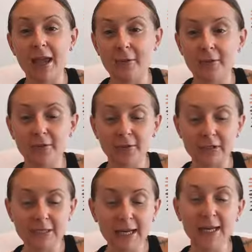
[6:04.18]
the cabin or
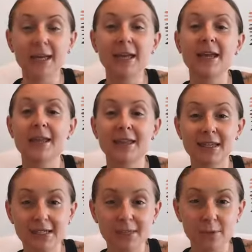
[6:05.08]
the lake,
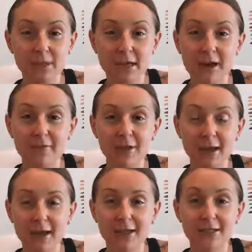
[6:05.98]
this is one to have on
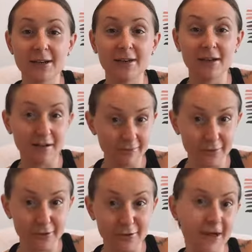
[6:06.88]
hand
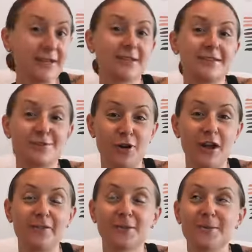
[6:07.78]
for a great
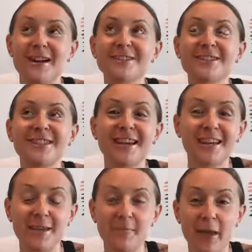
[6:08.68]
drive as well, just to
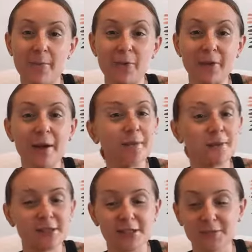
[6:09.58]
kind of keep that mood up.
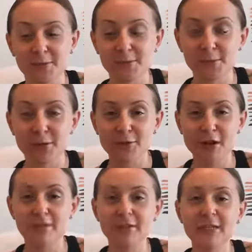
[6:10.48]
You can diffuse while you're
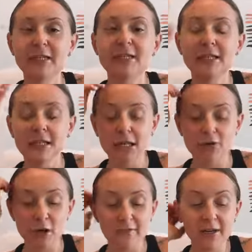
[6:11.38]
traveling
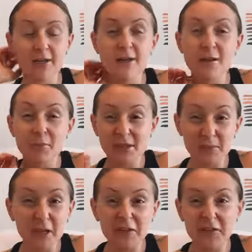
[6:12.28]
and driving, but
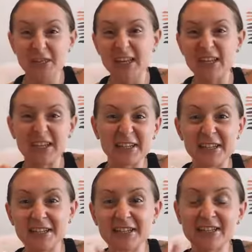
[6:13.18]
as well, if there's like any
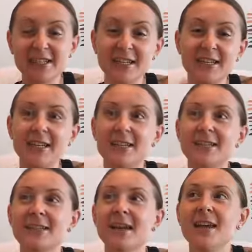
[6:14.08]
gunk,
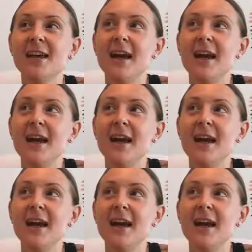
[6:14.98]
stickies,